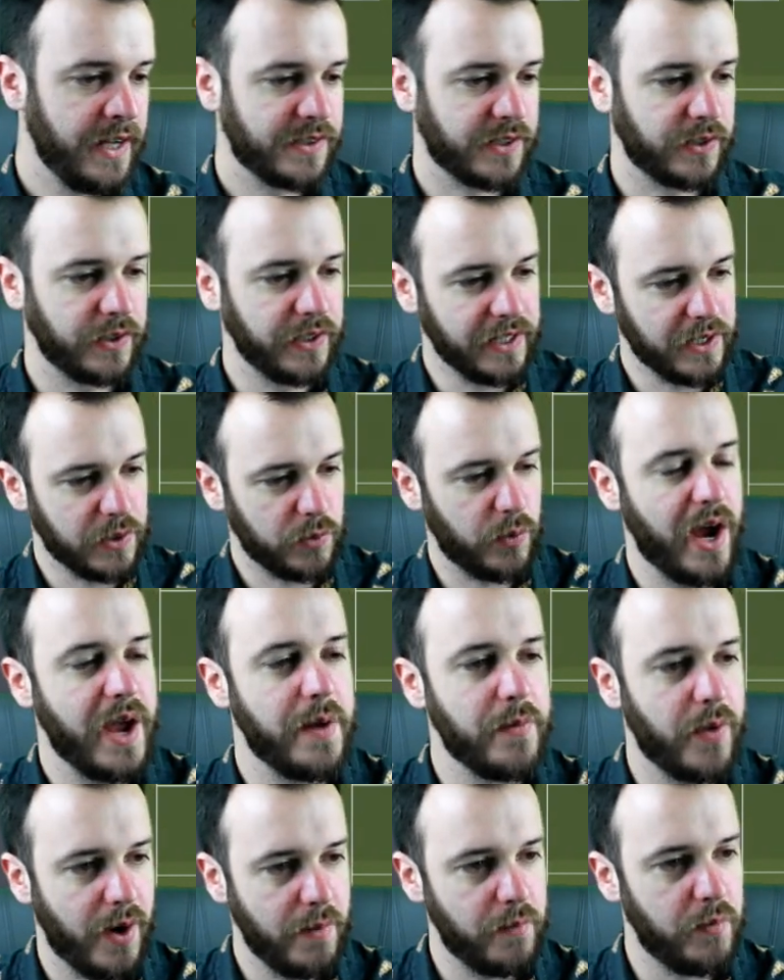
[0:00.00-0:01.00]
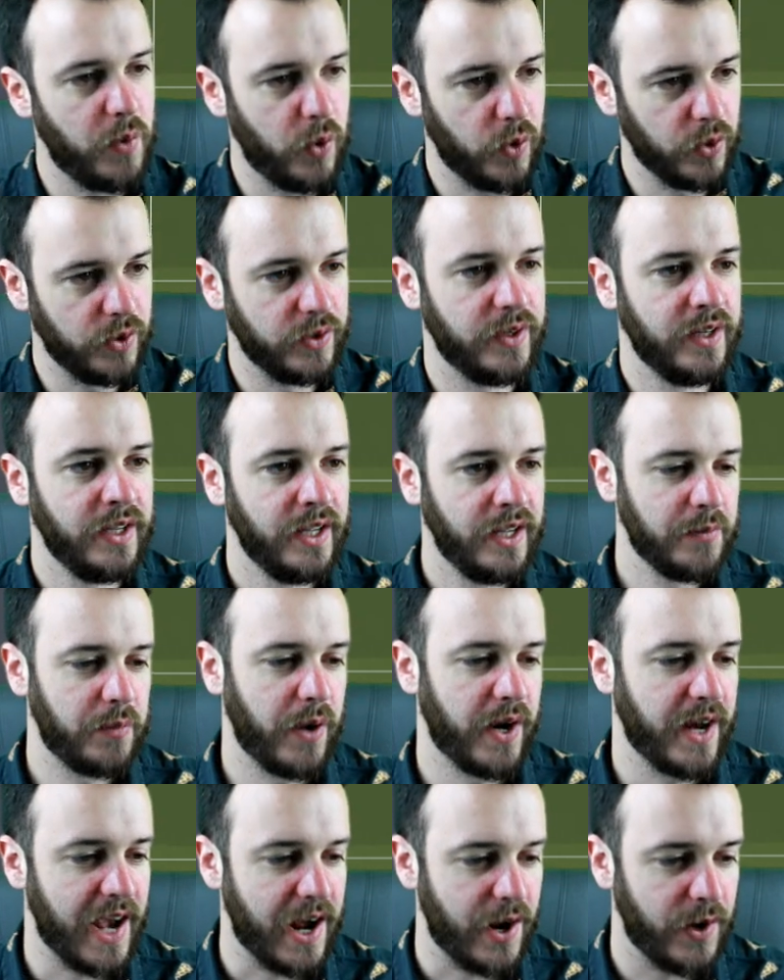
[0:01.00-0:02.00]
It's cleared away by Morton,
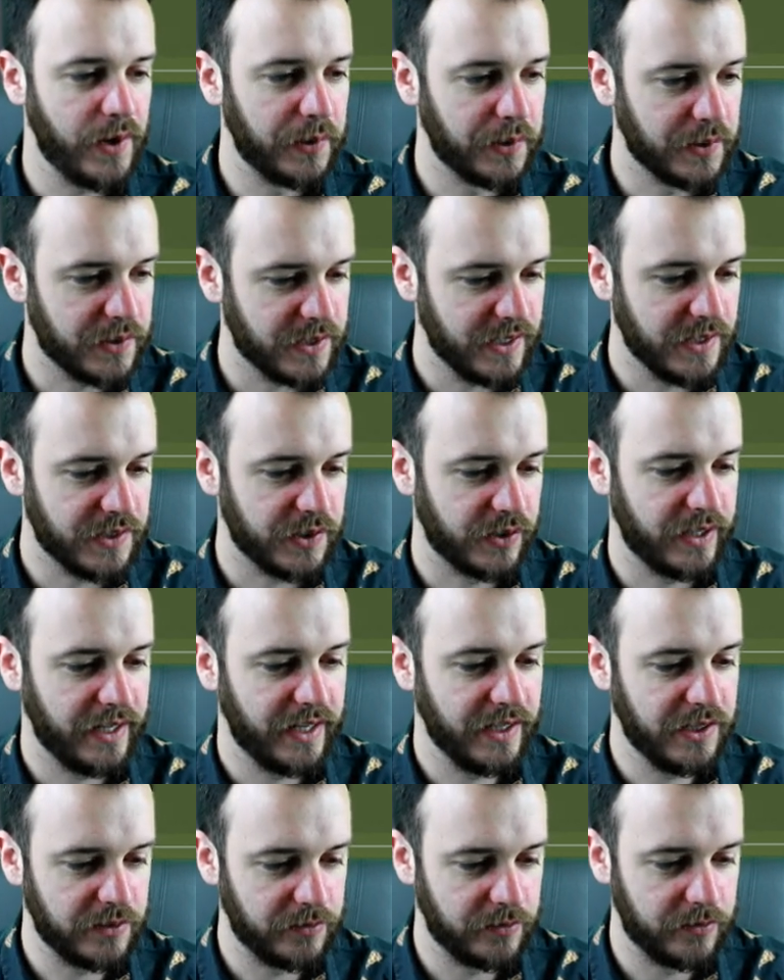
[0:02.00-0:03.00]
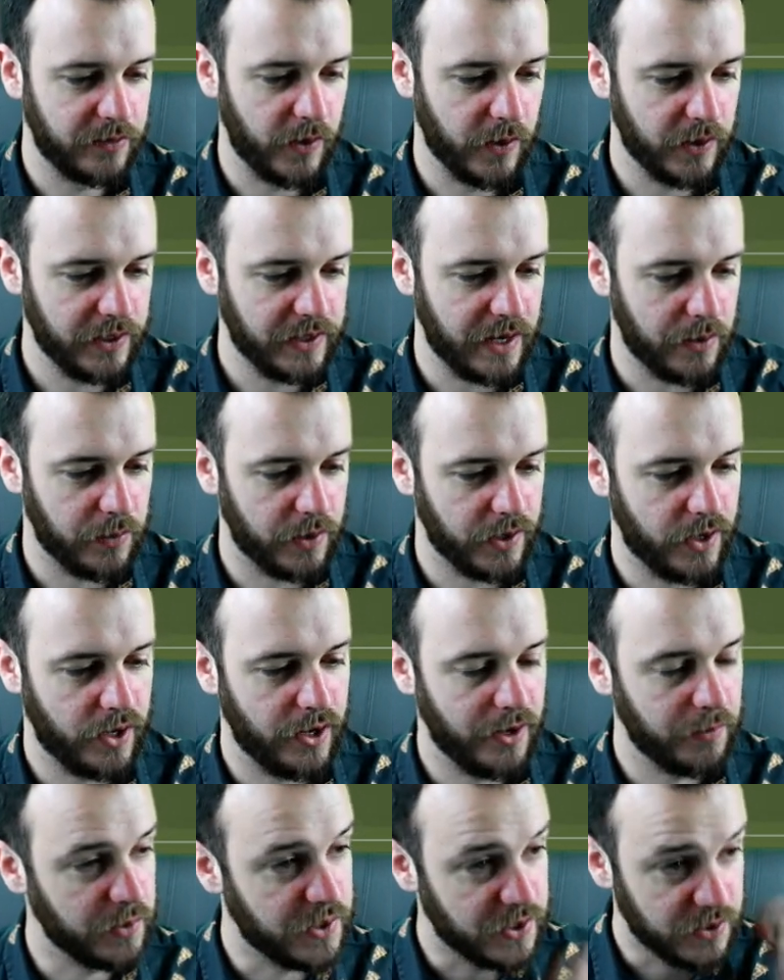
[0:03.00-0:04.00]
but Harry Honesty is on hand to volley that one
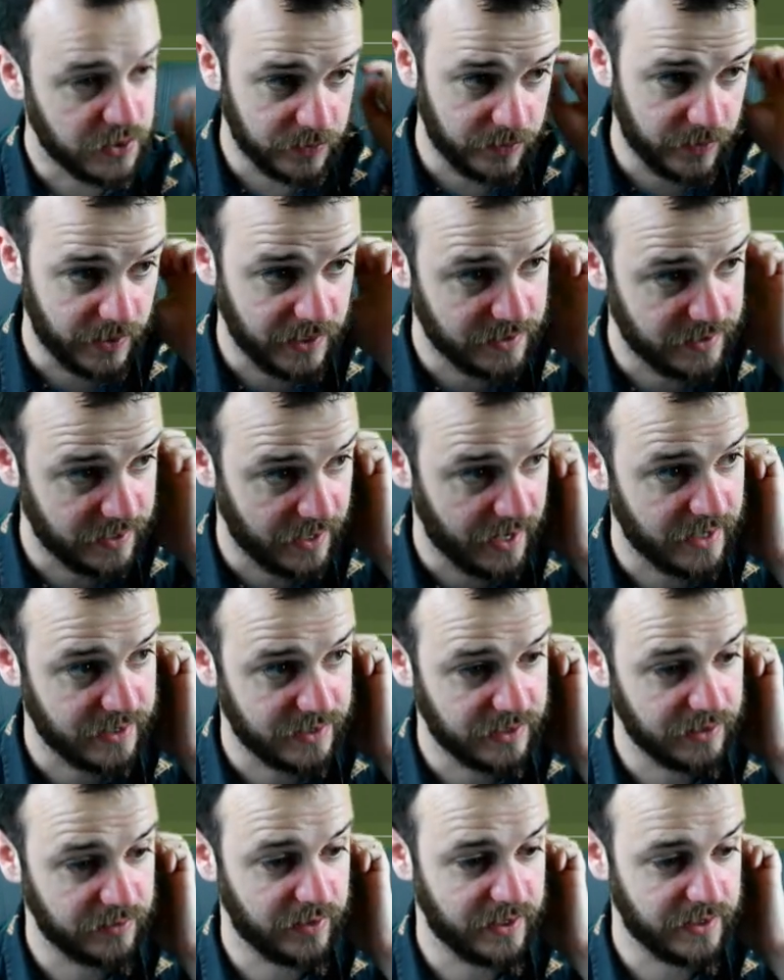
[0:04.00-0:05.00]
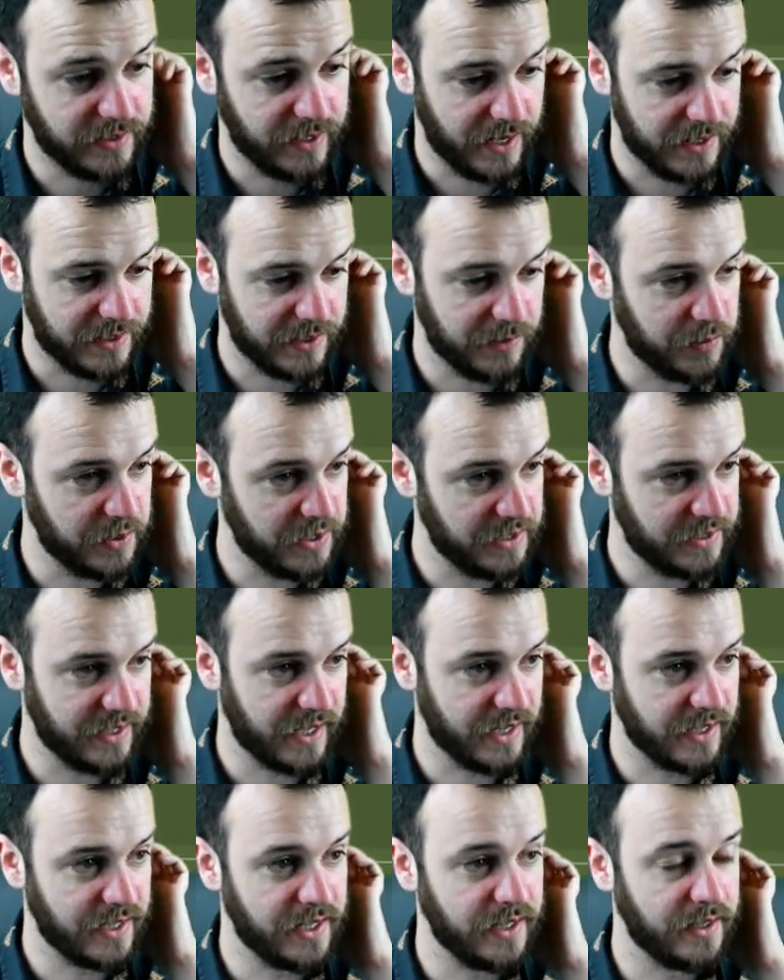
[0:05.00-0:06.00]
home, which is a fantastic, fantastic bit of
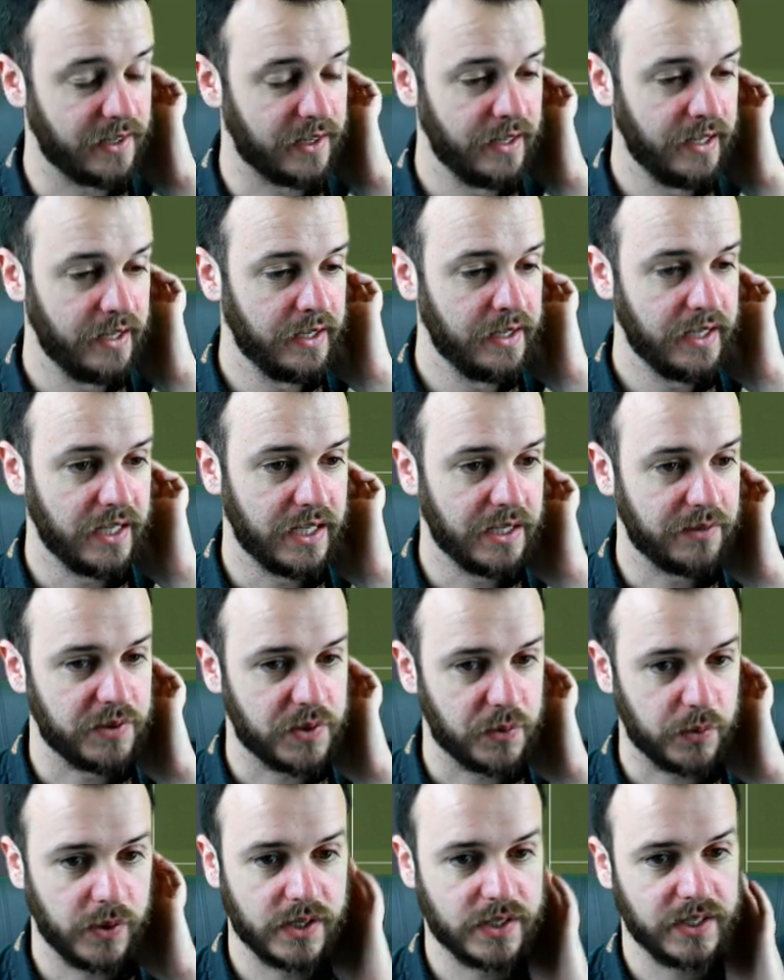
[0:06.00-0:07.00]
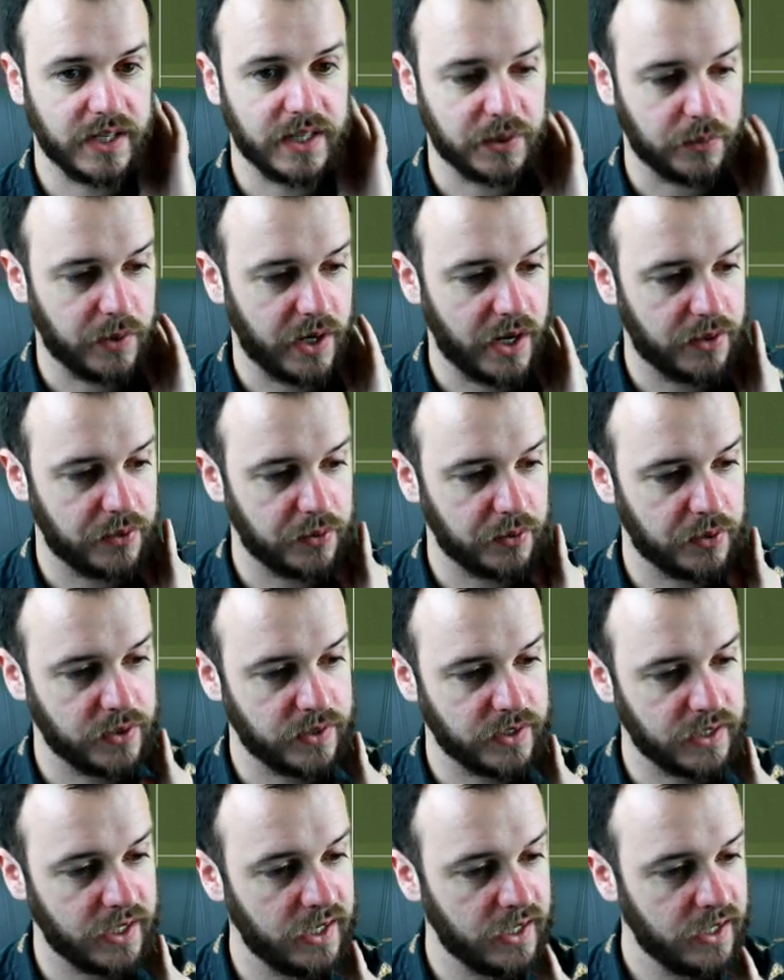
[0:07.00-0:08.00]
technique if it's worked out the way I thought it
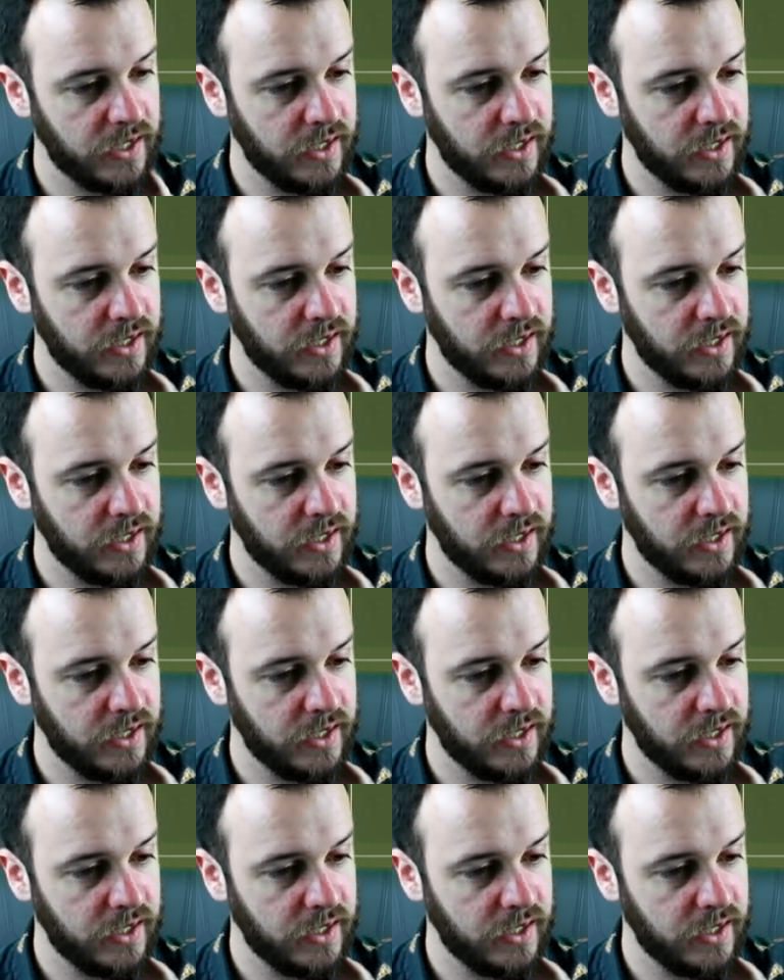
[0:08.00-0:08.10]
did.